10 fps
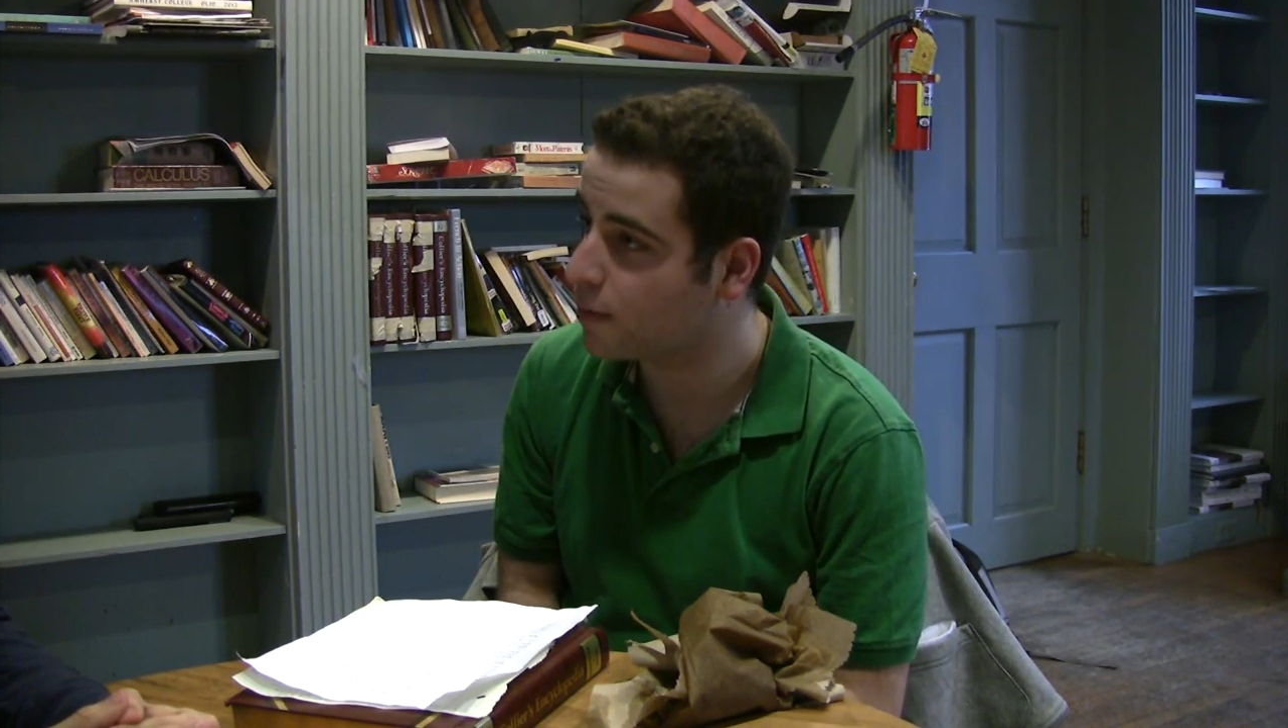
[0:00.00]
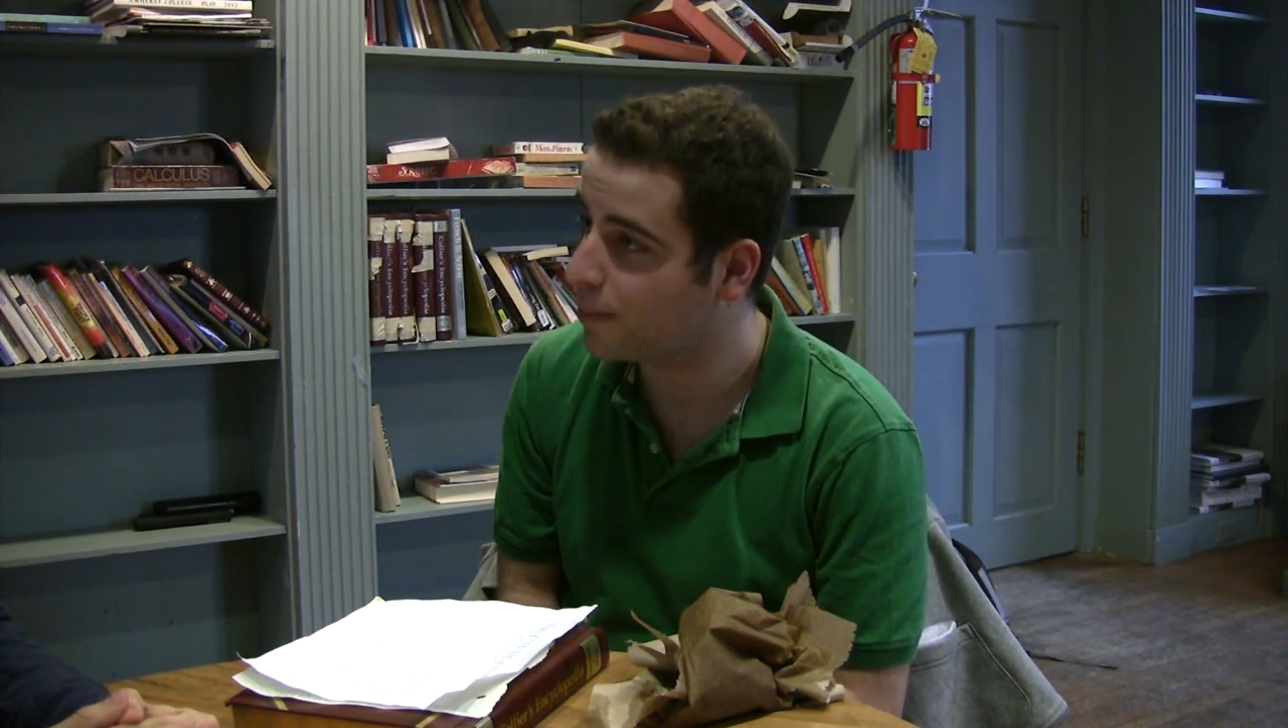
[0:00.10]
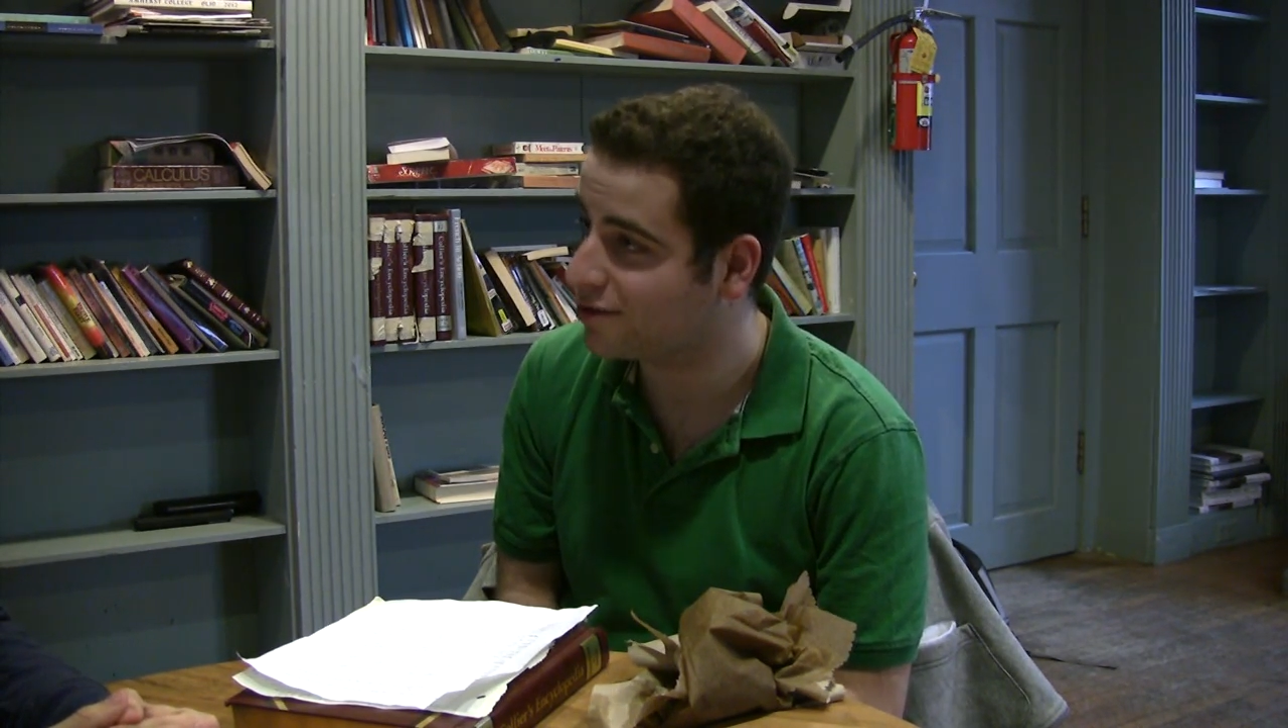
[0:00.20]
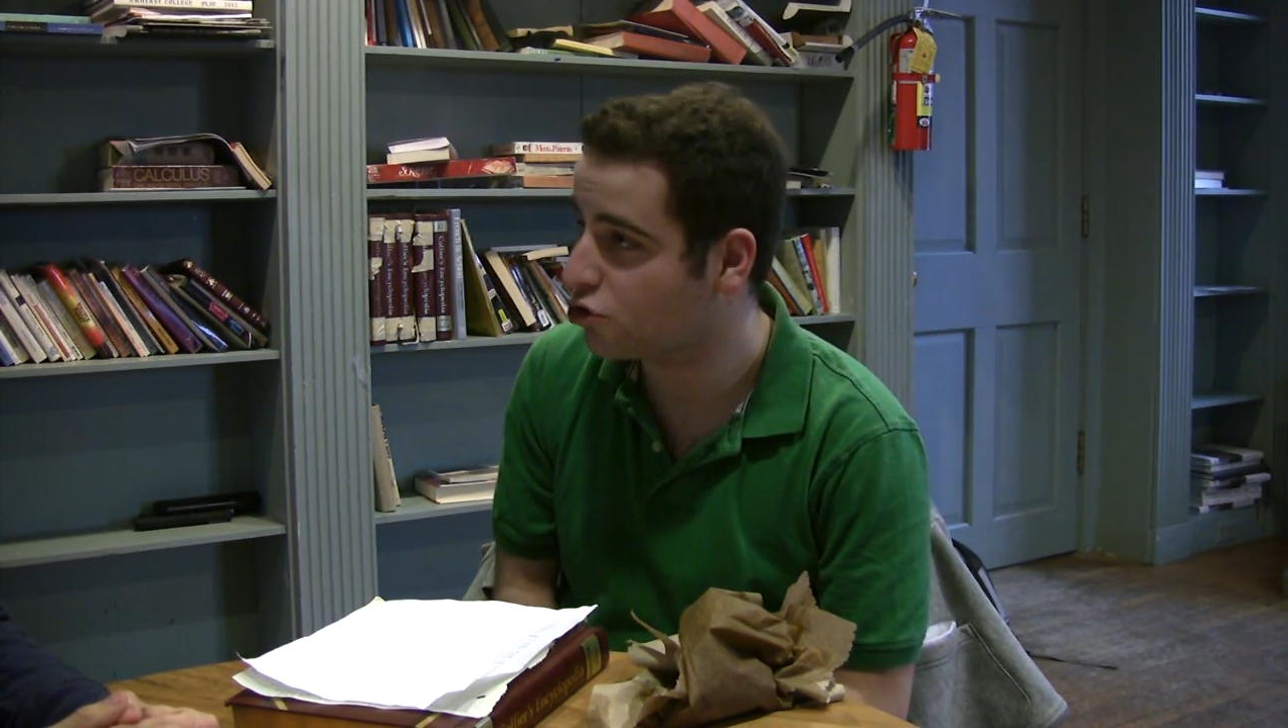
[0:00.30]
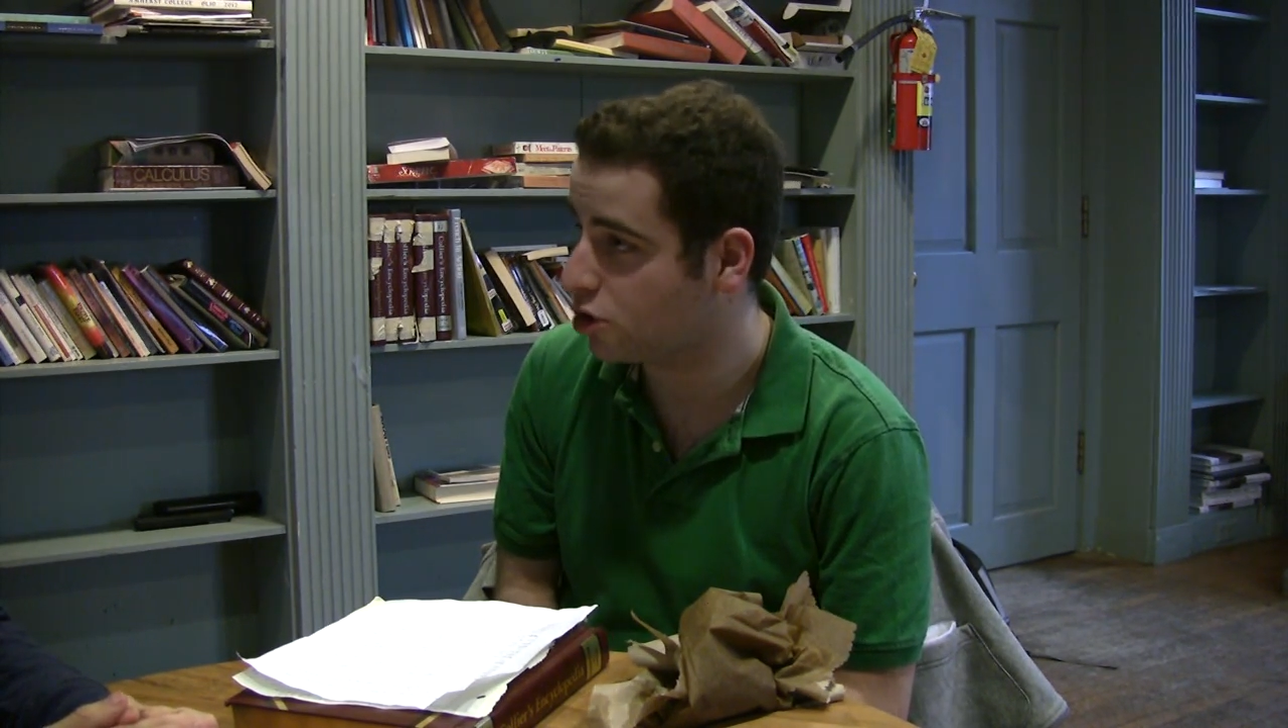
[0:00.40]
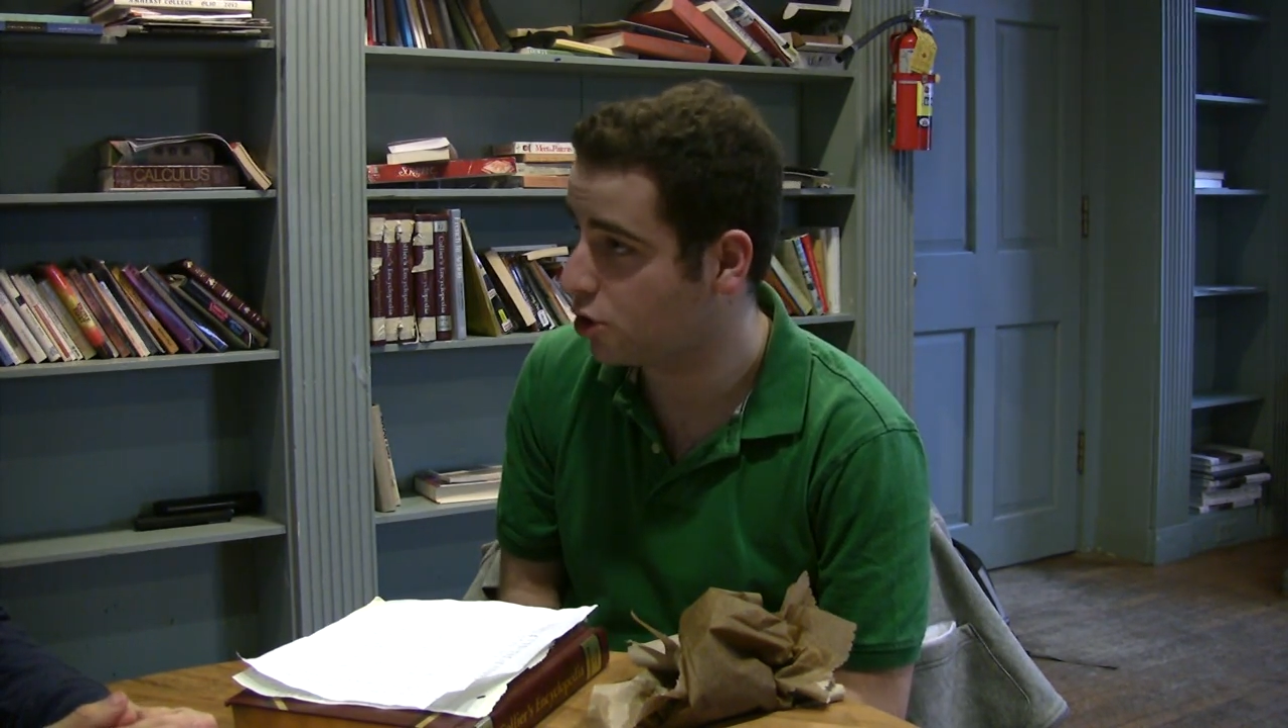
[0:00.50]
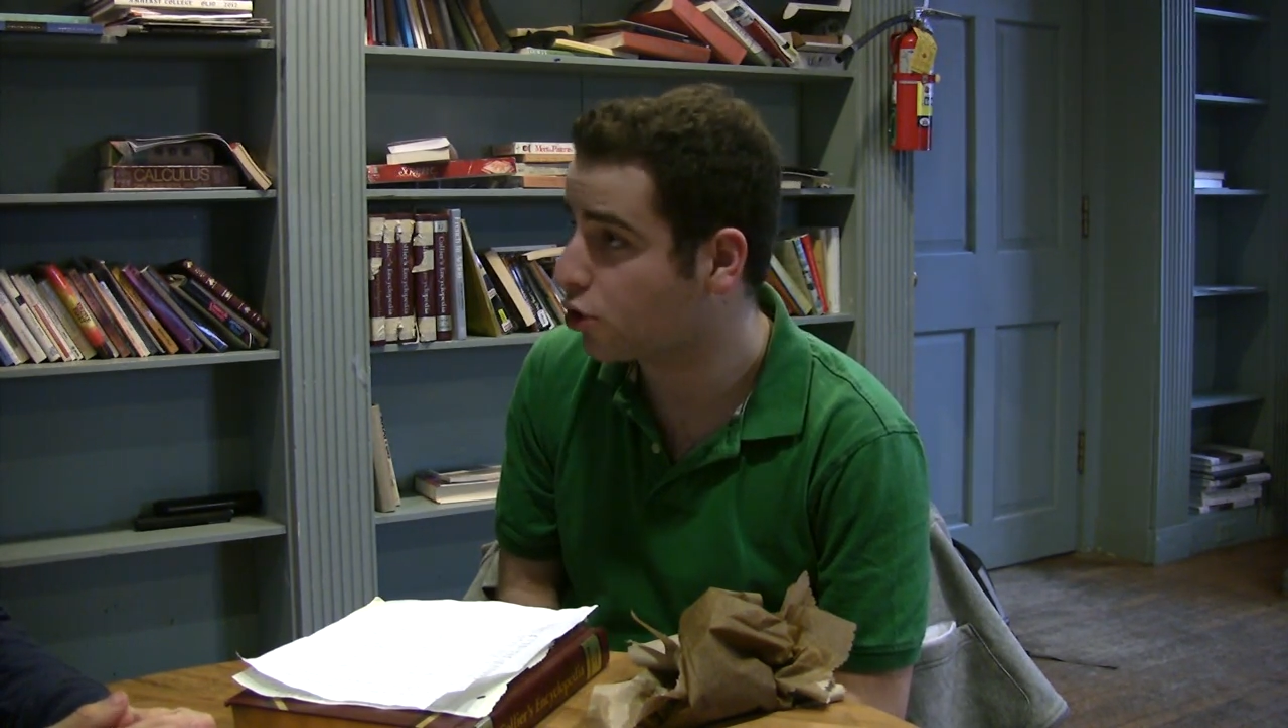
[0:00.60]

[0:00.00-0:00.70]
them a position in